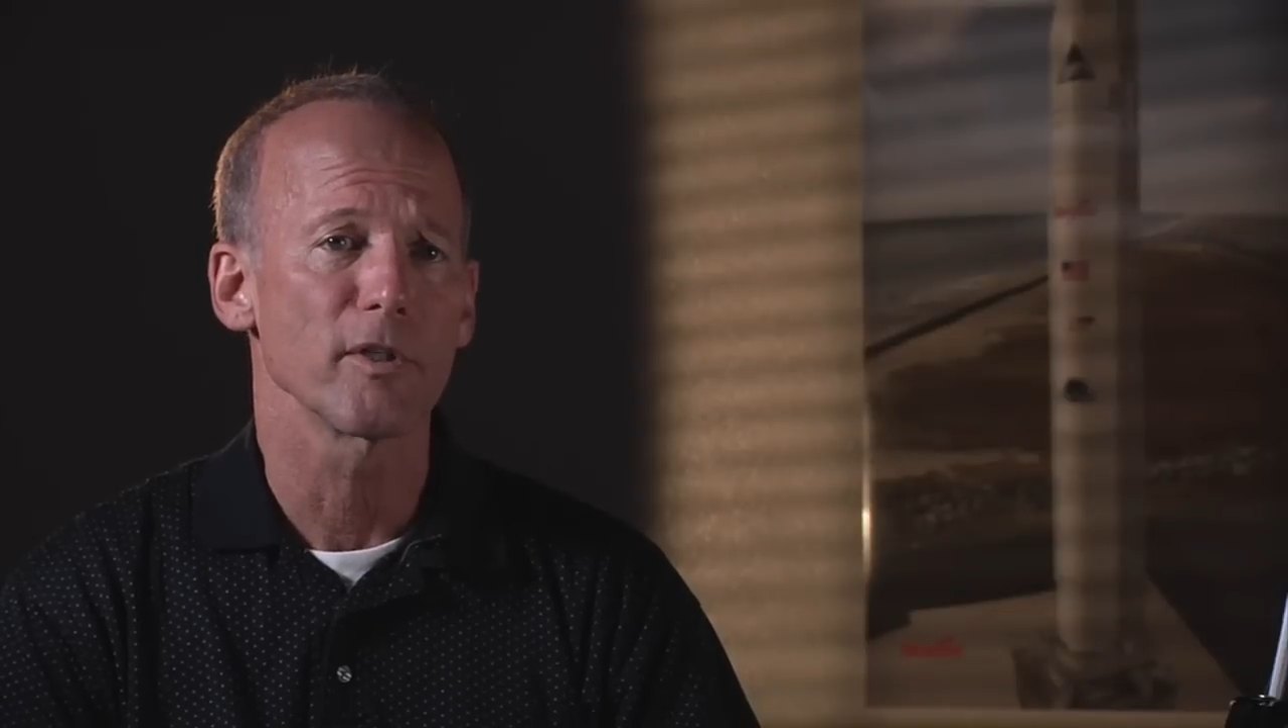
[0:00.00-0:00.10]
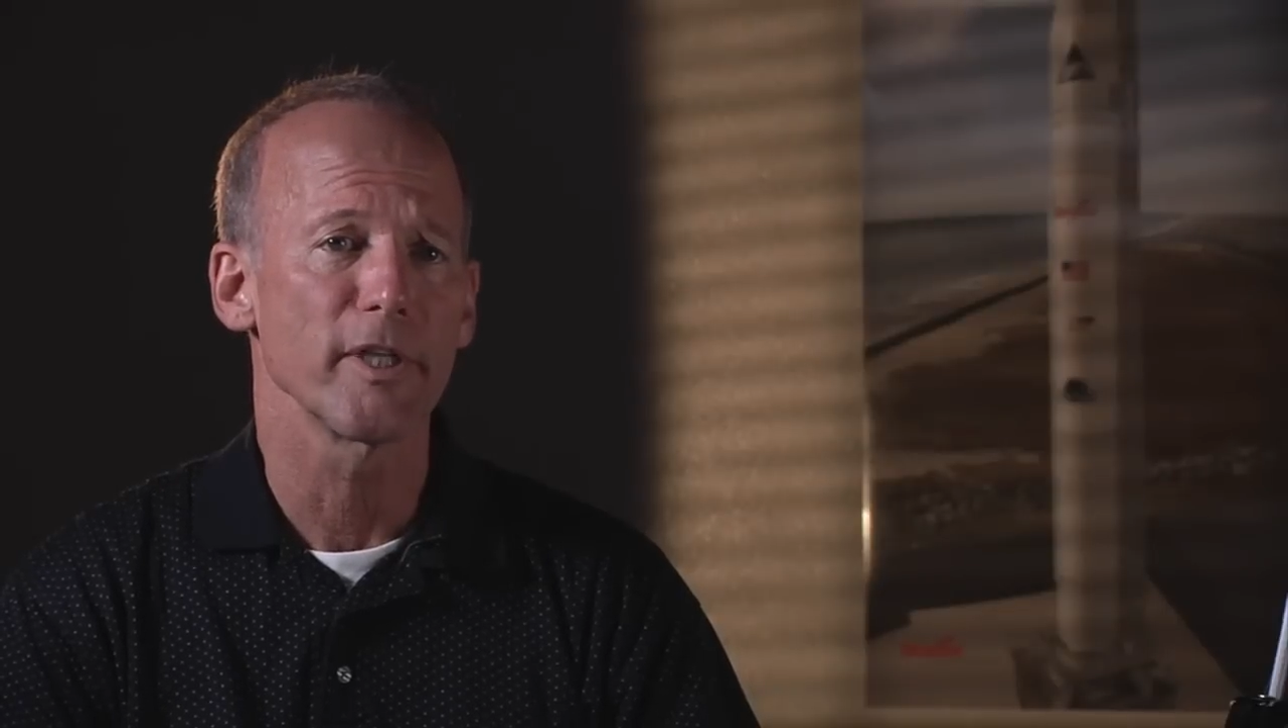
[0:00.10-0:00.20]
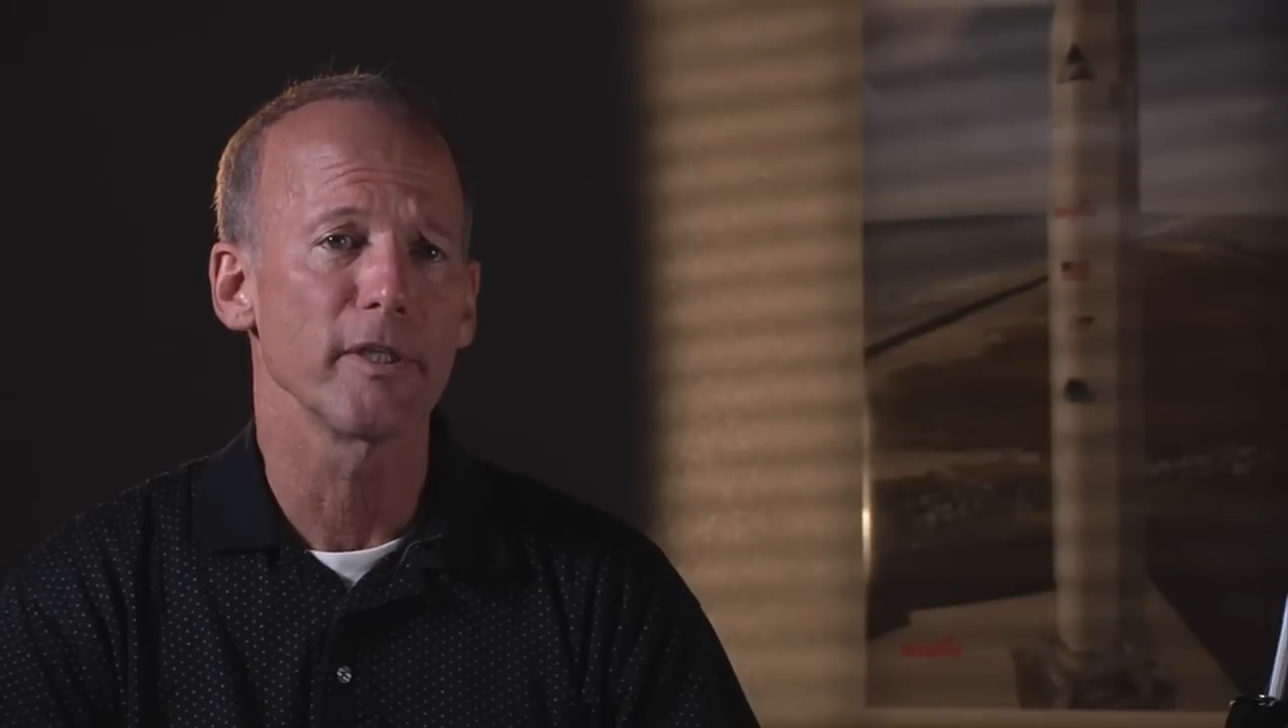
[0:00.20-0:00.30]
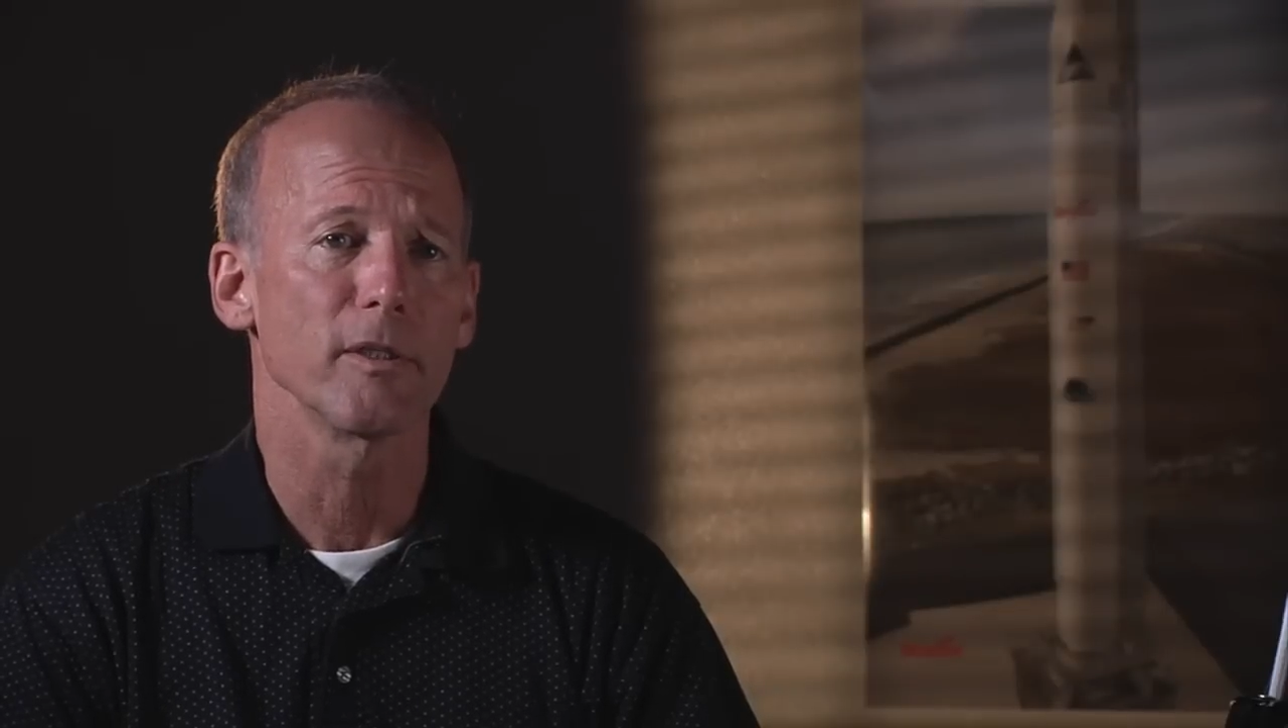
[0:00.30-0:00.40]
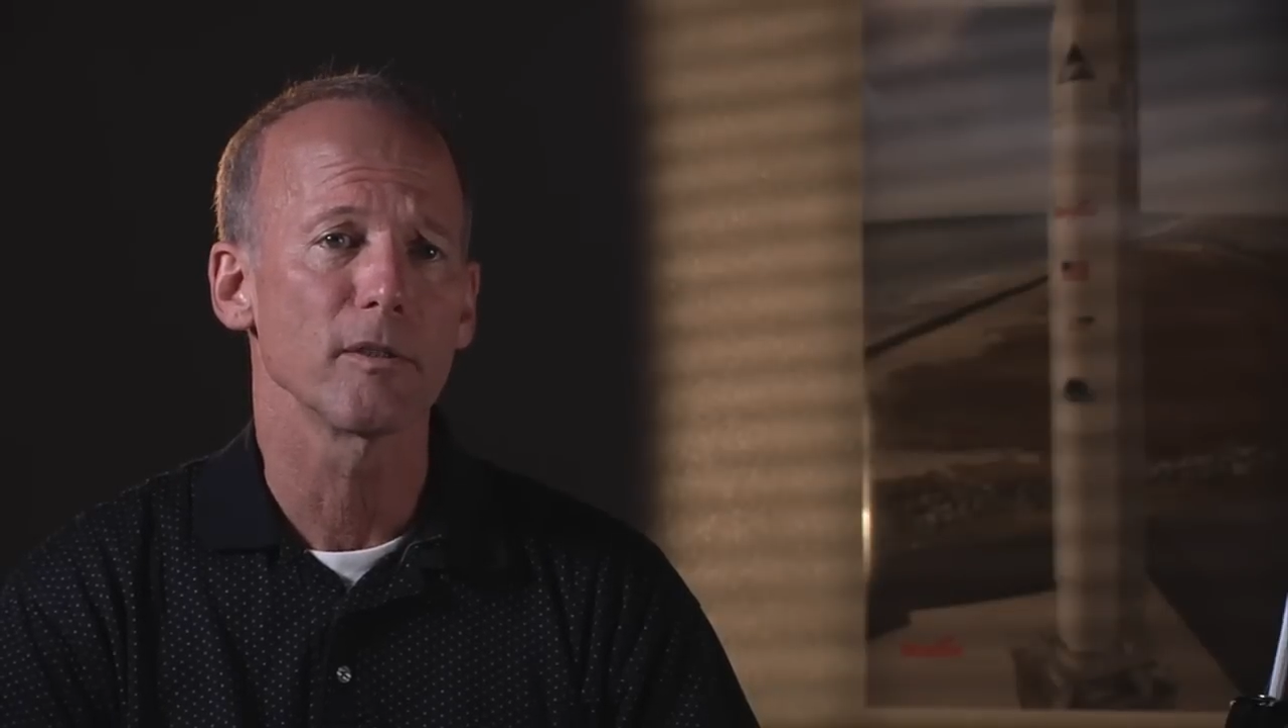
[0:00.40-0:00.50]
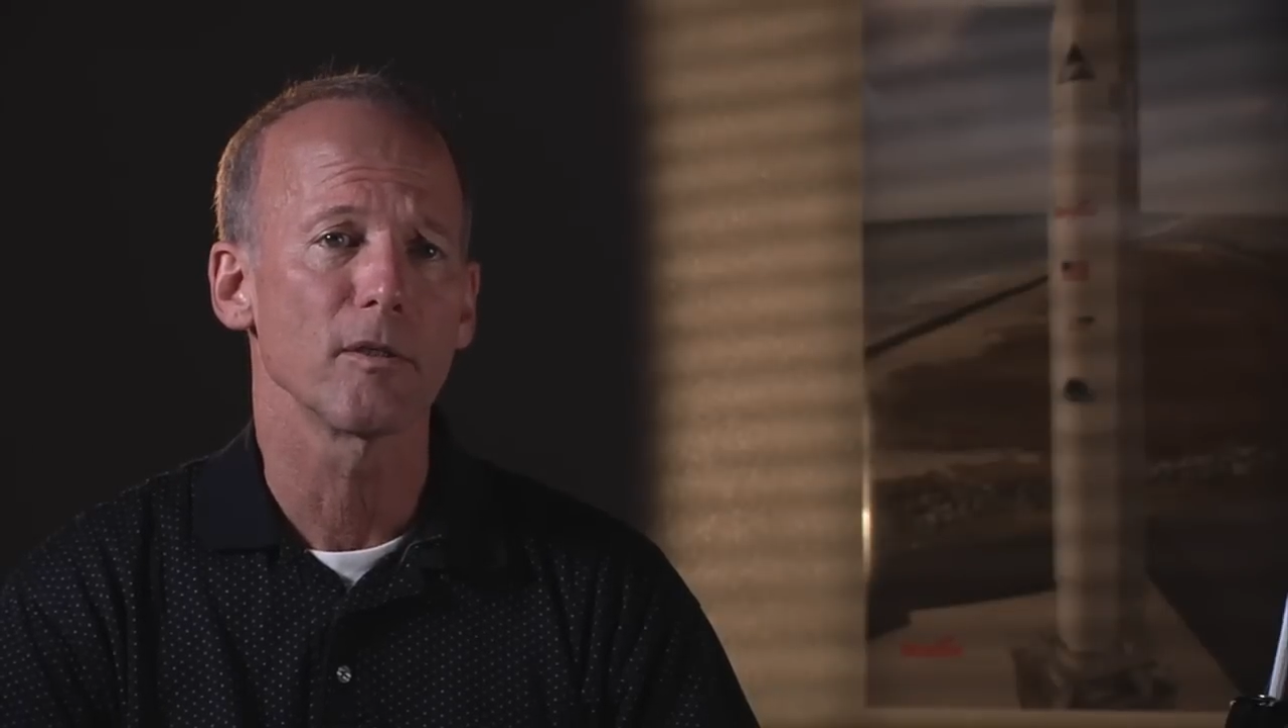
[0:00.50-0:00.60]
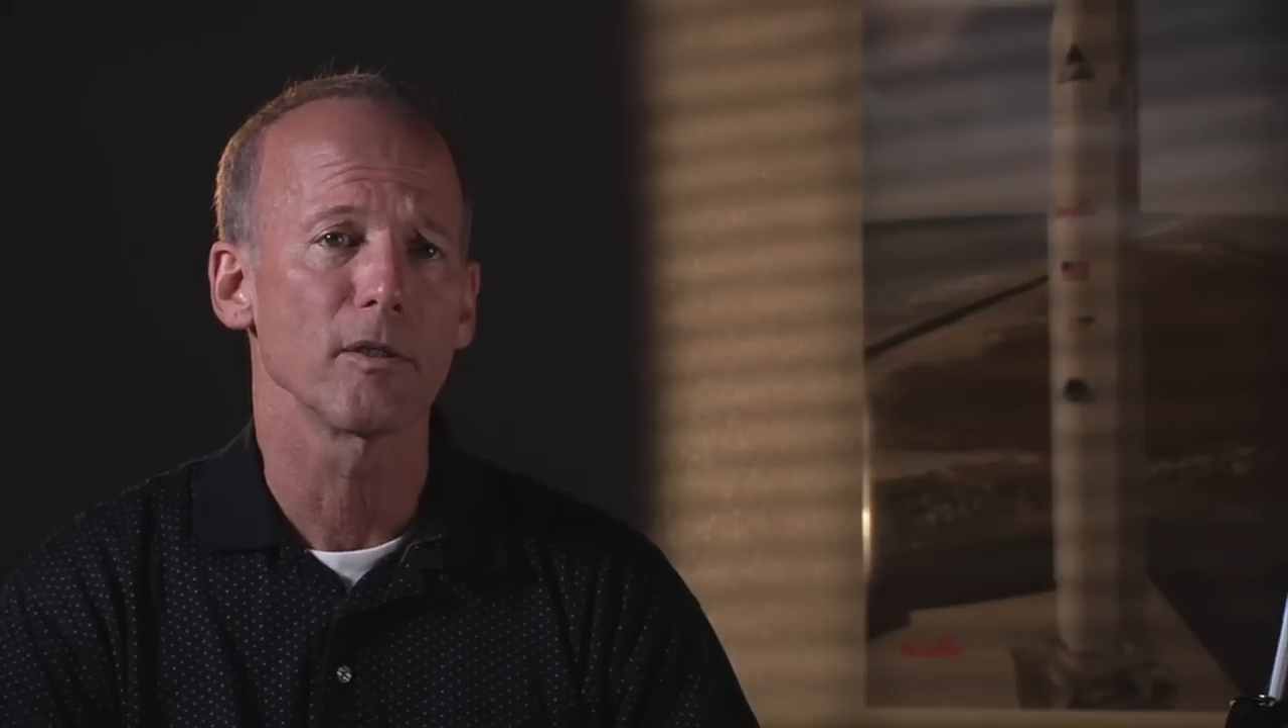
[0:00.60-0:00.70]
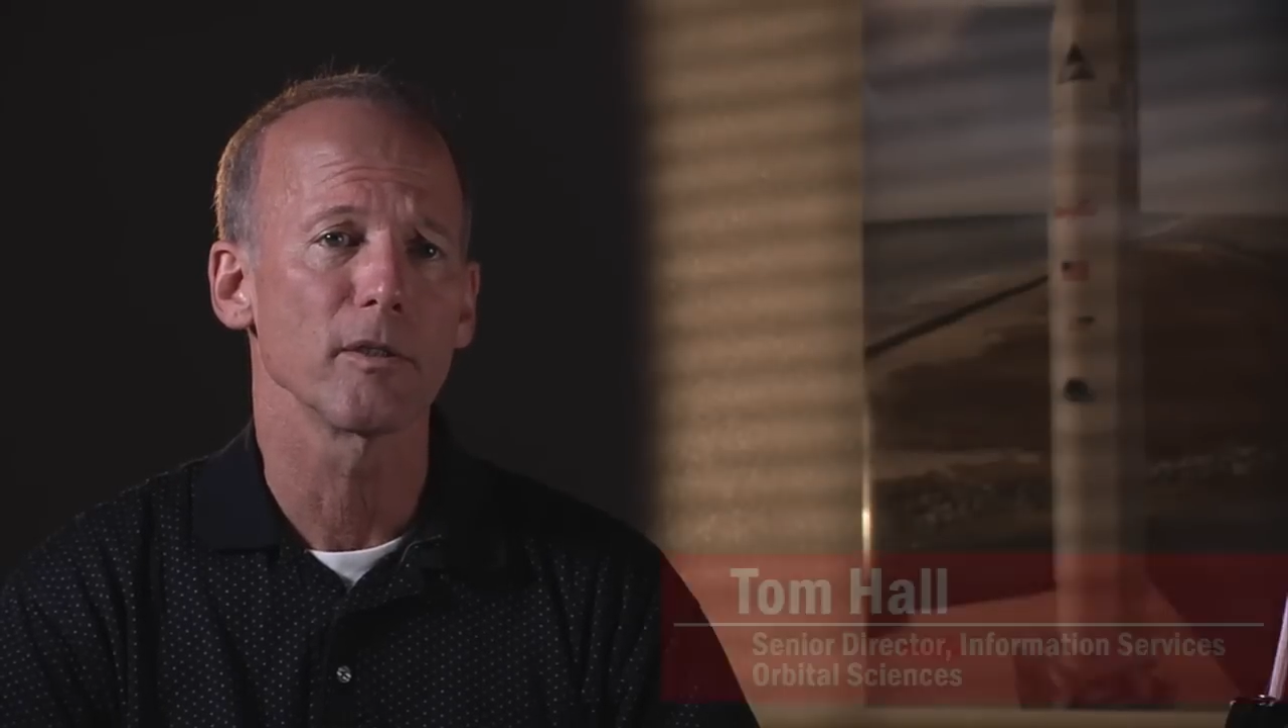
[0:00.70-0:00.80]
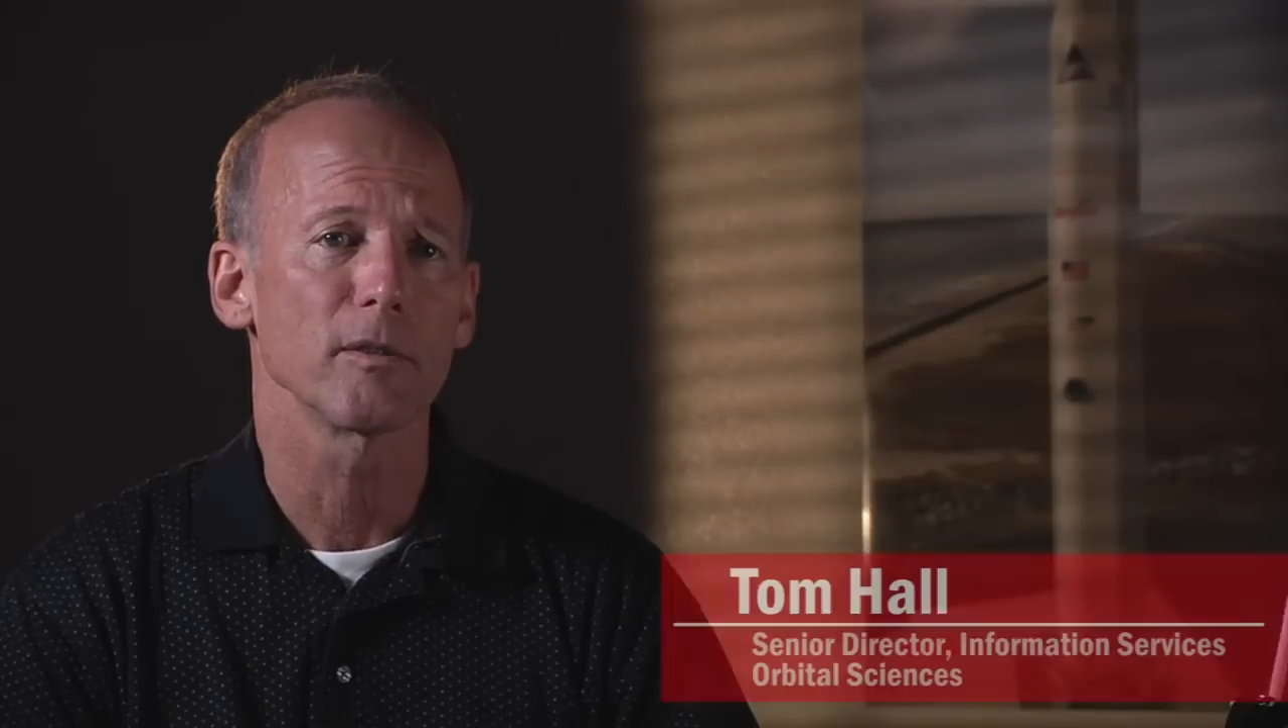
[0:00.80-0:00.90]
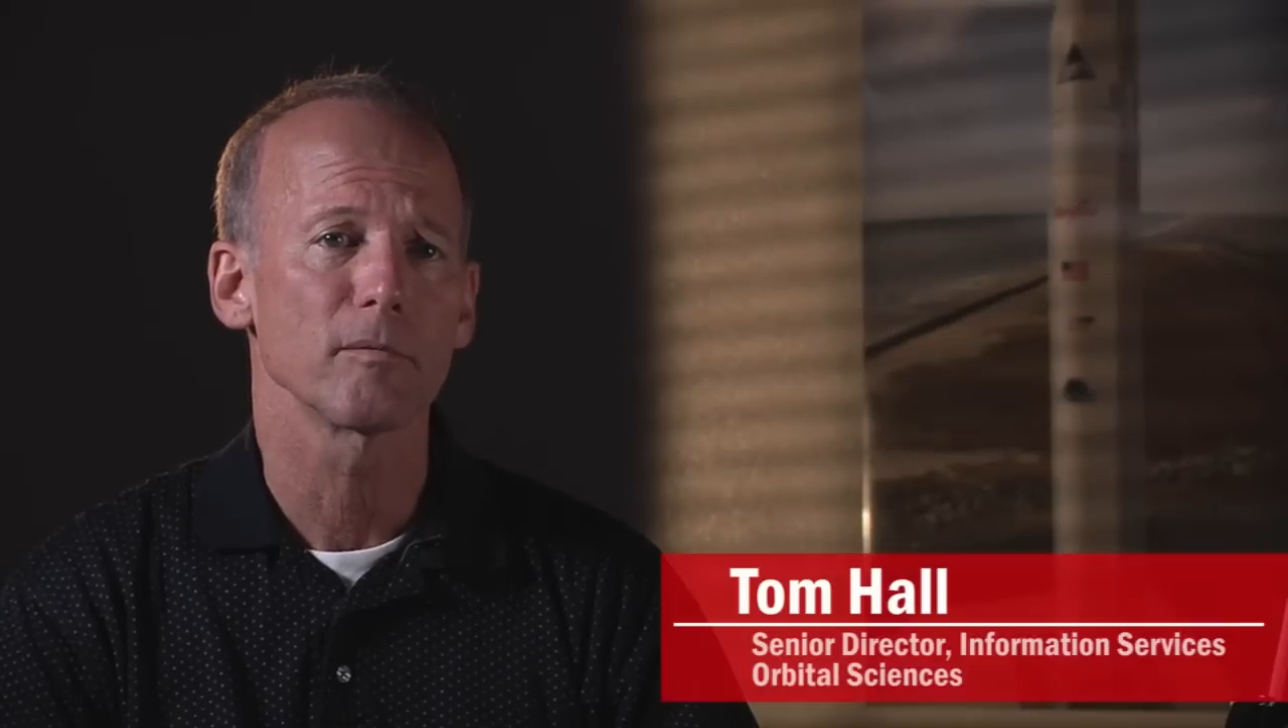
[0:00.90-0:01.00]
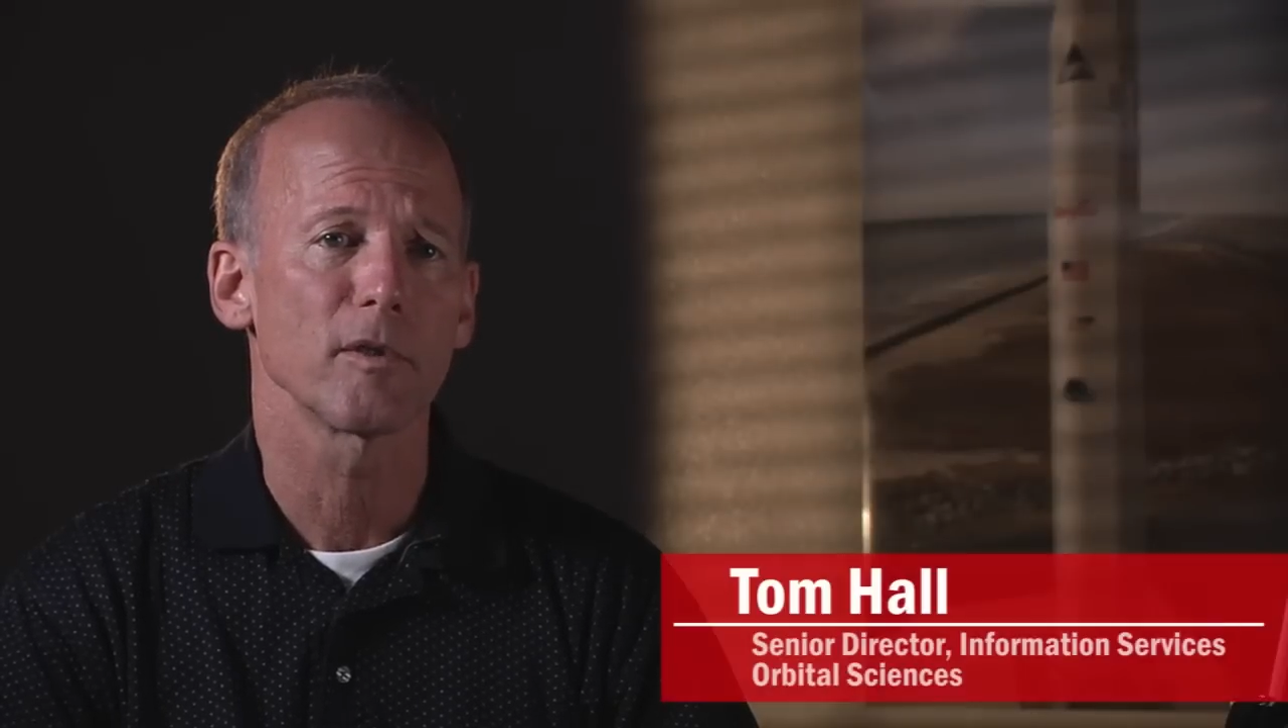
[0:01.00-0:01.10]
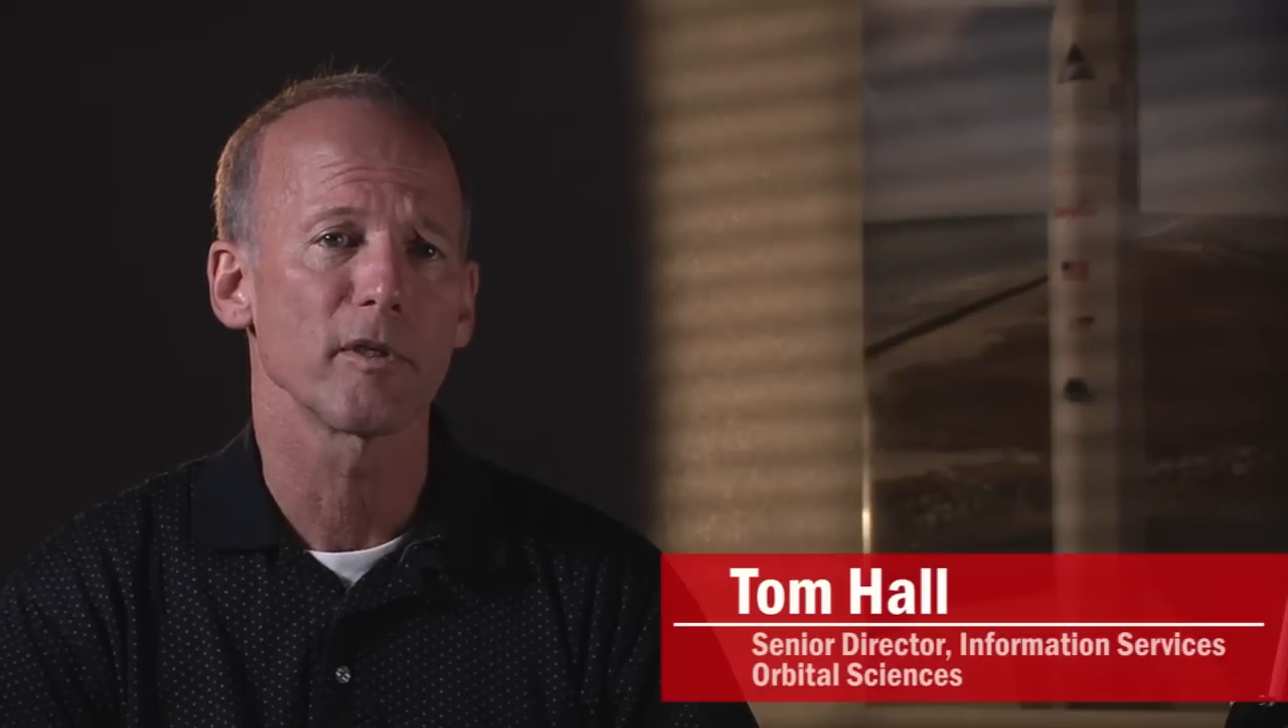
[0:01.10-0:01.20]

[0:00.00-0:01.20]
data on a,